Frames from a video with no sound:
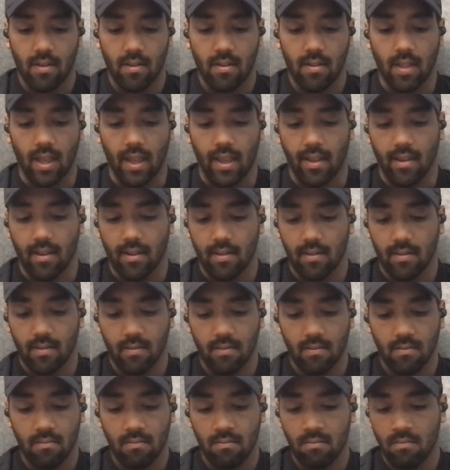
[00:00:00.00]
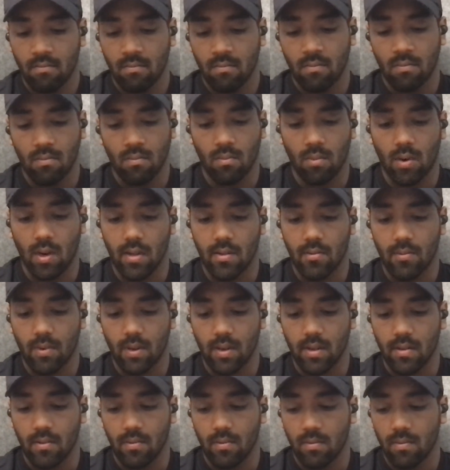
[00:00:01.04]
like
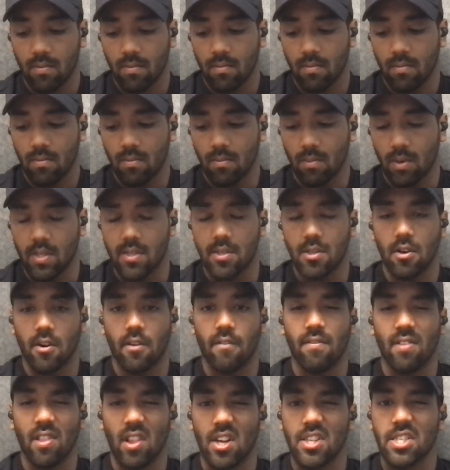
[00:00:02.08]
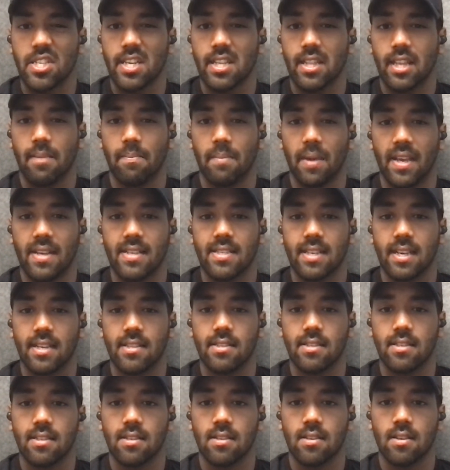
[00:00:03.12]
what sort of logically makes
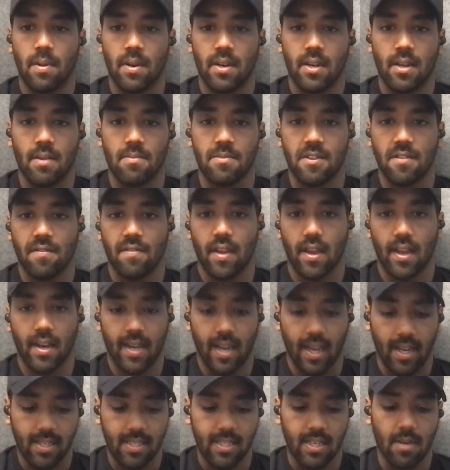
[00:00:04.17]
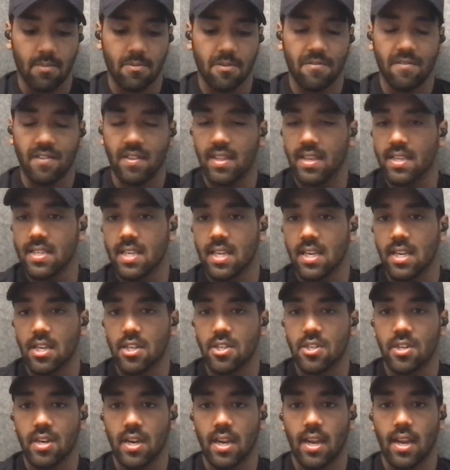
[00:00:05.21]
sense in terms of like next steps for this
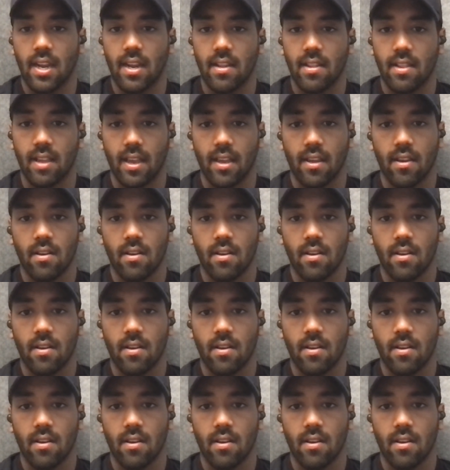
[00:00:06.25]
industry, like